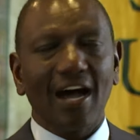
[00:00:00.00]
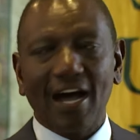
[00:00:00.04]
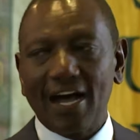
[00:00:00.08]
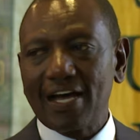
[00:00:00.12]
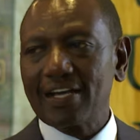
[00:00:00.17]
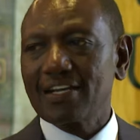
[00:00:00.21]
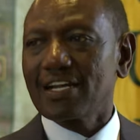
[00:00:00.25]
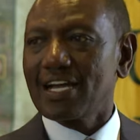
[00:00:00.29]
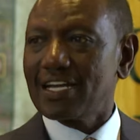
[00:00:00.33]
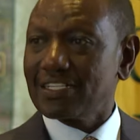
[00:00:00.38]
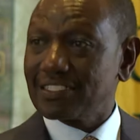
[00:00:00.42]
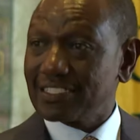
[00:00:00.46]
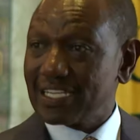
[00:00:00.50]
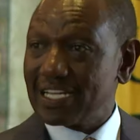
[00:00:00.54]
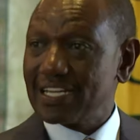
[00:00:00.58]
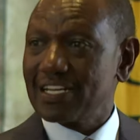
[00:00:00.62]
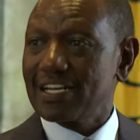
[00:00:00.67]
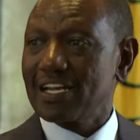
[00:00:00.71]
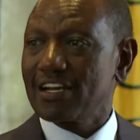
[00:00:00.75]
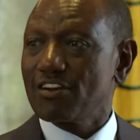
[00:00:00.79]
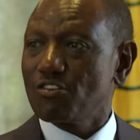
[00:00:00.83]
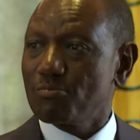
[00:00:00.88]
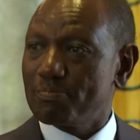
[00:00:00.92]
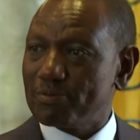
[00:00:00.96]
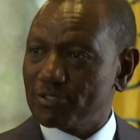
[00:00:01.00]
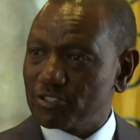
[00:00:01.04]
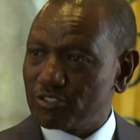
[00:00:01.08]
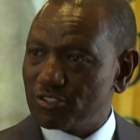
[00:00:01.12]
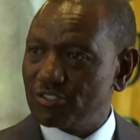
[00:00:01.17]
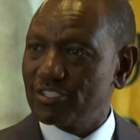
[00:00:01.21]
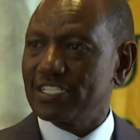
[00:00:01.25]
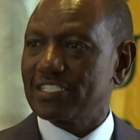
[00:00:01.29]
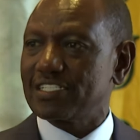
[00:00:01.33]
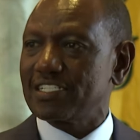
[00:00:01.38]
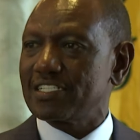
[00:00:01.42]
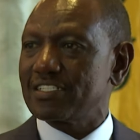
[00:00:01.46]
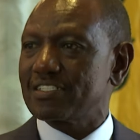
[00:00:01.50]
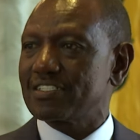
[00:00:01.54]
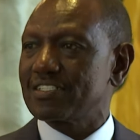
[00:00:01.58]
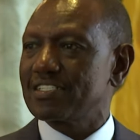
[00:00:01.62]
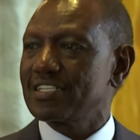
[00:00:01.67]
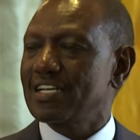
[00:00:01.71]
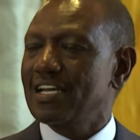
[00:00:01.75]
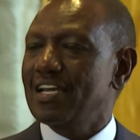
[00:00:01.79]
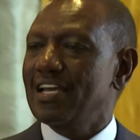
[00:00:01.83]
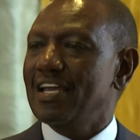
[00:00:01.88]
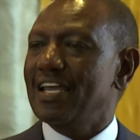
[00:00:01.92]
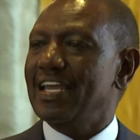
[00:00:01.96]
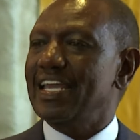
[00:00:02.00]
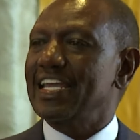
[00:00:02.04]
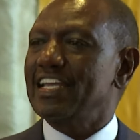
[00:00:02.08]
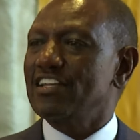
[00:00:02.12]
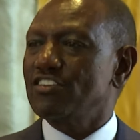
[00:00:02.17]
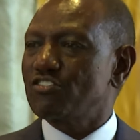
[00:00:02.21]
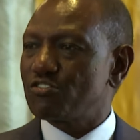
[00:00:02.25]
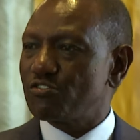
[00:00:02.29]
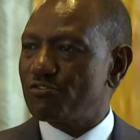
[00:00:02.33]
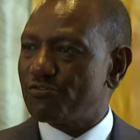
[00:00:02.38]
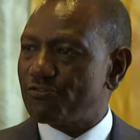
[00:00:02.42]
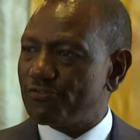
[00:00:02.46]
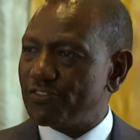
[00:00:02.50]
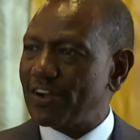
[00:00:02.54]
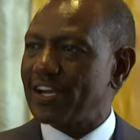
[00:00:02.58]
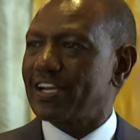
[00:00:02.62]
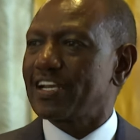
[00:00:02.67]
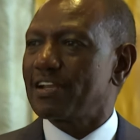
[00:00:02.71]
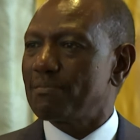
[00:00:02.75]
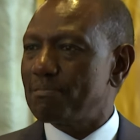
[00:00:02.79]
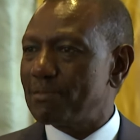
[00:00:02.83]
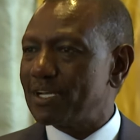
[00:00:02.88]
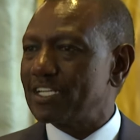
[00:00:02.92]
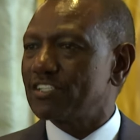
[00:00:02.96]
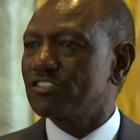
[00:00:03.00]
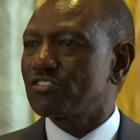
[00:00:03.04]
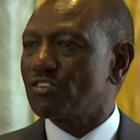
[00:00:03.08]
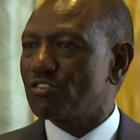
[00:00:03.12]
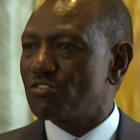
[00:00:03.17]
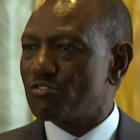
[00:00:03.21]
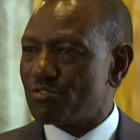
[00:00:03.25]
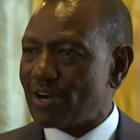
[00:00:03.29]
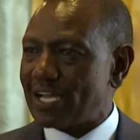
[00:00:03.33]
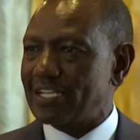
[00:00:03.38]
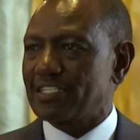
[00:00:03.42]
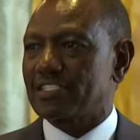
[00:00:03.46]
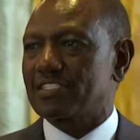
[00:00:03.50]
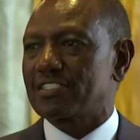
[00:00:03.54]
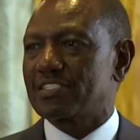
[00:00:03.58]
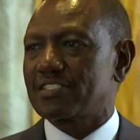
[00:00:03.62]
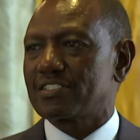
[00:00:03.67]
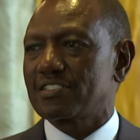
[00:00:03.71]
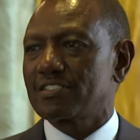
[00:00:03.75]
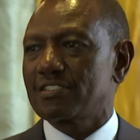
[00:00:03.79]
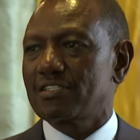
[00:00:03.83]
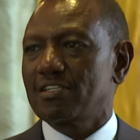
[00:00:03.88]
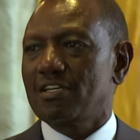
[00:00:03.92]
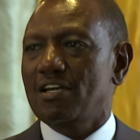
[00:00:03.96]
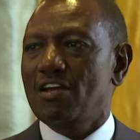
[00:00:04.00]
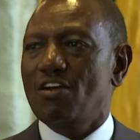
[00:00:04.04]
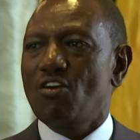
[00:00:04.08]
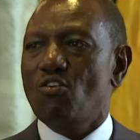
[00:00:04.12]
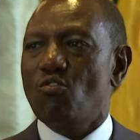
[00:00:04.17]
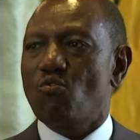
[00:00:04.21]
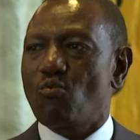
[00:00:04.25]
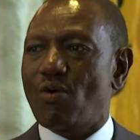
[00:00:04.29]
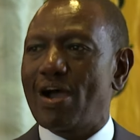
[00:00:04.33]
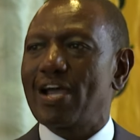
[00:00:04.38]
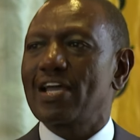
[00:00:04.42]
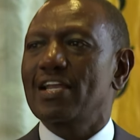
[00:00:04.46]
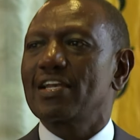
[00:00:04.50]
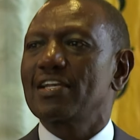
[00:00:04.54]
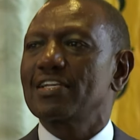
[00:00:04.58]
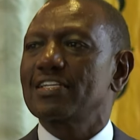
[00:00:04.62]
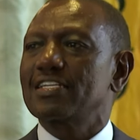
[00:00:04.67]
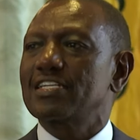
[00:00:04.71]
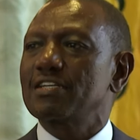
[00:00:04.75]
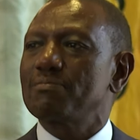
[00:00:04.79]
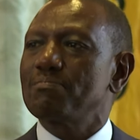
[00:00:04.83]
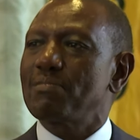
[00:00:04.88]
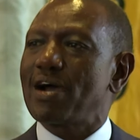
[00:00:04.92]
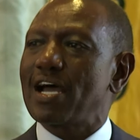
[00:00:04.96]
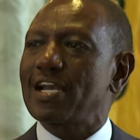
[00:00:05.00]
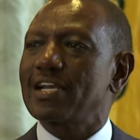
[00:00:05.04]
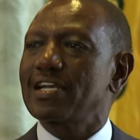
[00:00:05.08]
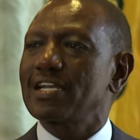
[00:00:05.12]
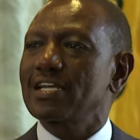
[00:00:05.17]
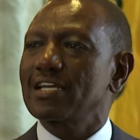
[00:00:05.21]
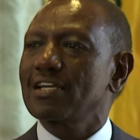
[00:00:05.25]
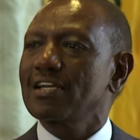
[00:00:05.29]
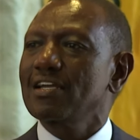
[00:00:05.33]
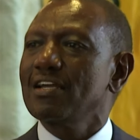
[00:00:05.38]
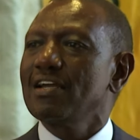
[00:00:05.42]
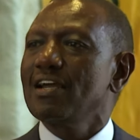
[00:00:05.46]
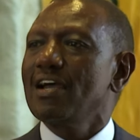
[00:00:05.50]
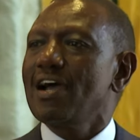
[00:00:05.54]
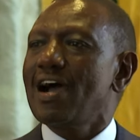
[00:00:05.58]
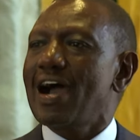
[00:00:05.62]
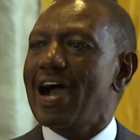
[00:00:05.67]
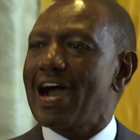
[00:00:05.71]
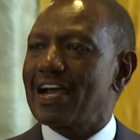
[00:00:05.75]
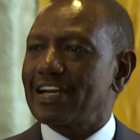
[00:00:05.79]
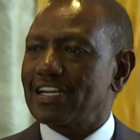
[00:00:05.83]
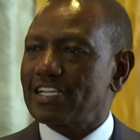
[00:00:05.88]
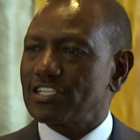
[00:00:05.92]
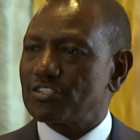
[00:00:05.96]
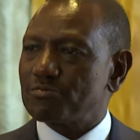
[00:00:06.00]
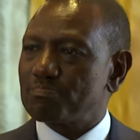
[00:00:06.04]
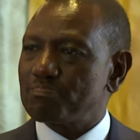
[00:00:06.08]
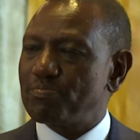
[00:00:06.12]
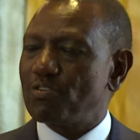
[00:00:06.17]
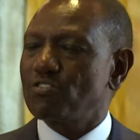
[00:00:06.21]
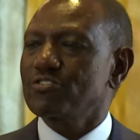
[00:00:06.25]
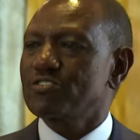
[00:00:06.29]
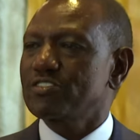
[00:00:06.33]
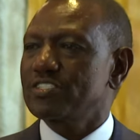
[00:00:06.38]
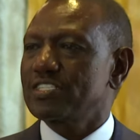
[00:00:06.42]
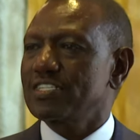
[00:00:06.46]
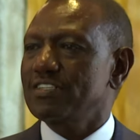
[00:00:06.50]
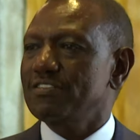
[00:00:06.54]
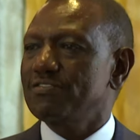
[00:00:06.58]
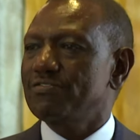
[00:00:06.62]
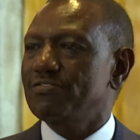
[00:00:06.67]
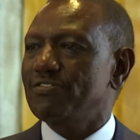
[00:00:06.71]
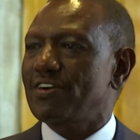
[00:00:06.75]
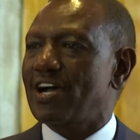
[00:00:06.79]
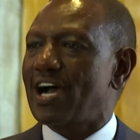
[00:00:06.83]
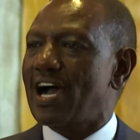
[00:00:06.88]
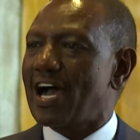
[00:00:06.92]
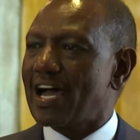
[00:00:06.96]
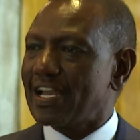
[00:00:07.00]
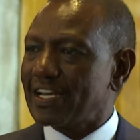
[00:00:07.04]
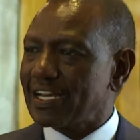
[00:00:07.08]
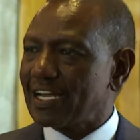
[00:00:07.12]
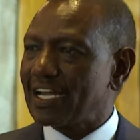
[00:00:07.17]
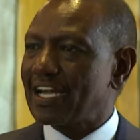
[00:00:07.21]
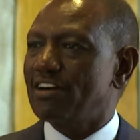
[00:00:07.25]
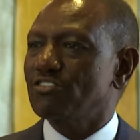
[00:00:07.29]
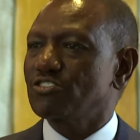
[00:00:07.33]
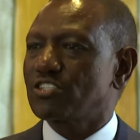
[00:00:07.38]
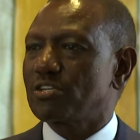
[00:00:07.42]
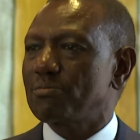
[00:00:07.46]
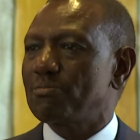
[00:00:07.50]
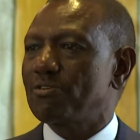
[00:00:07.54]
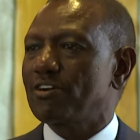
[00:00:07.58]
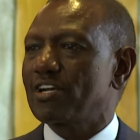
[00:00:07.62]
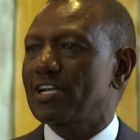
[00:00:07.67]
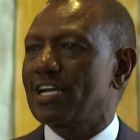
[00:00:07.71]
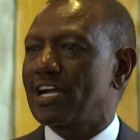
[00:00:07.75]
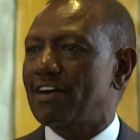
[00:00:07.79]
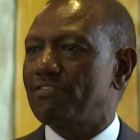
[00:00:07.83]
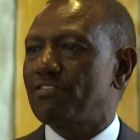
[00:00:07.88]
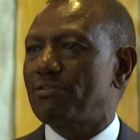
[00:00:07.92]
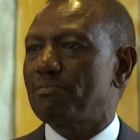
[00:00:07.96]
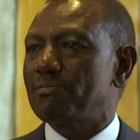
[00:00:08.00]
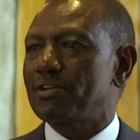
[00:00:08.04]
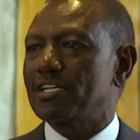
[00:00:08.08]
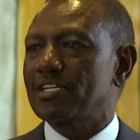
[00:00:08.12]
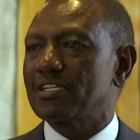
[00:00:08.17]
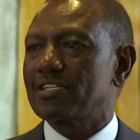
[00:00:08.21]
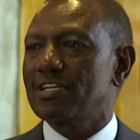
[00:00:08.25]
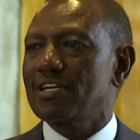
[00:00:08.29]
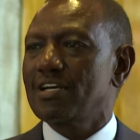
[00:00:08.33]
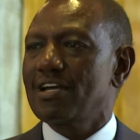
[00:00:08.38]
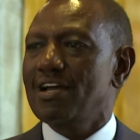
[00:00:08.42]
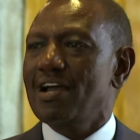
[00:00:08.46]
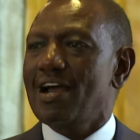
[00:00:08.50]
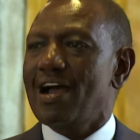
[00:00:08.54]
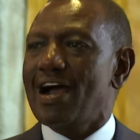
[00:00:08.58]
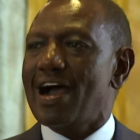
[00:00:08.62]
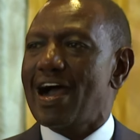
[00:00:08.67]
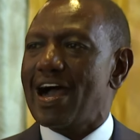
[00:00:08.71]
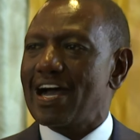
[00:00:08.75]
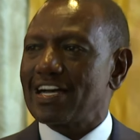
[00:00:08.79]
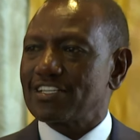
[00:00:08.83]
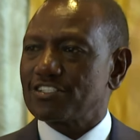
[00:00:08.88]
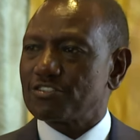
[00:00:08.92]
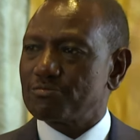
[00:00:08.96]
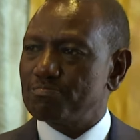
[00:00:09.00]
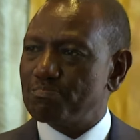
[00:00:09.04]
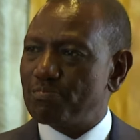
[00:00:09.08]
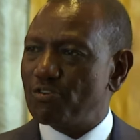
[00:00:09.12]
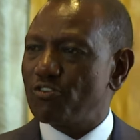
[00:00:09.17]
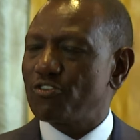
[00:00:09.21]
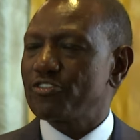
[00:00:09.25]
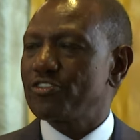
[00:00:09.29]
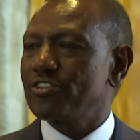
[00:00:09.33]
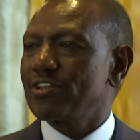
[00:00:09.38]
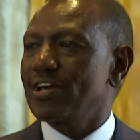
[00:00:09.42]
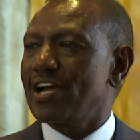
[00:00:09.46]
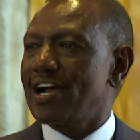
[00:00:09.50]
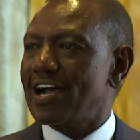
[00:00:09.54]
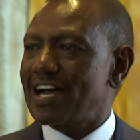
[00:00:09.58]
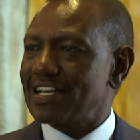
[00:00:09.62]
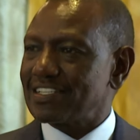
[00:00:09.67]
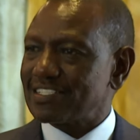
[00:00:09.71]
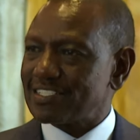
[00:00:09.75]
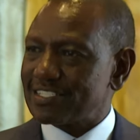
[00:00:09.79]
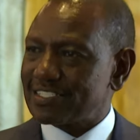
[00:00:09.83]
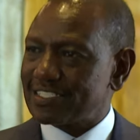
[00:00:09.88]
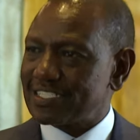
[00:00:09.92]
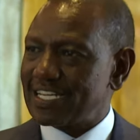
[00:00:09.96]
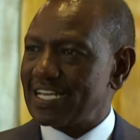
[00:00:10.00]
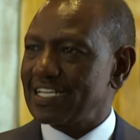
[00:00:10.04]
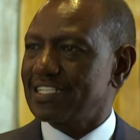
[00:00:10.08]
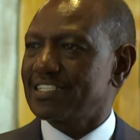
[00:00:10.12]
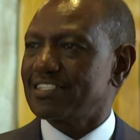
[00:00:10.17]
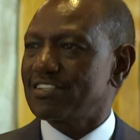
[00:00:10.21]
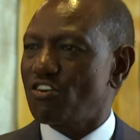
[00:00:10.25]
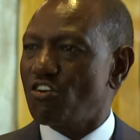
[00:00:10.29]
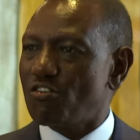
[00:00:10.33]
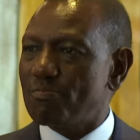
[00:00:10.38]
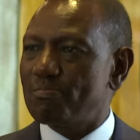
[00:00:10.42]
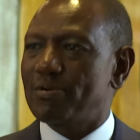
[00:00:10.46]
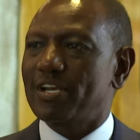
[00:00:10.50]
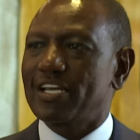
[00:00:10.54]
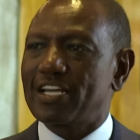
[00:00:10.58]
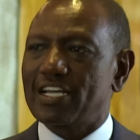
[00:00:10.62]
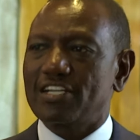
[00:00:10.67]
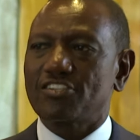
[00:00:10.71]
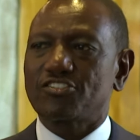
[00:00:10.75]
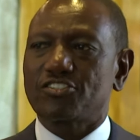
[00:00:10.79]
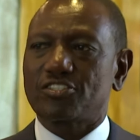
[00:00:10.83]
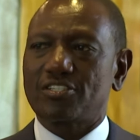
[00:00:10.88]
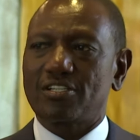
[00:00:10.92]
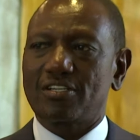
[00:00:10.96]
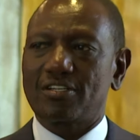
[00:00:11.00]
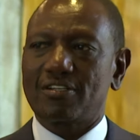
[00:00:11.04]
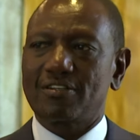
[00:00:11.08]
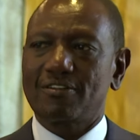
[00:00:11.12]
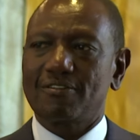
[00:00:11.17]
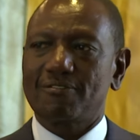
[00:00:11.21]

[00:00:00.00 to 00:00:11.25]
and attendant opportunities into fundamental rights while demanding a responsive and accountable government as both a state obligation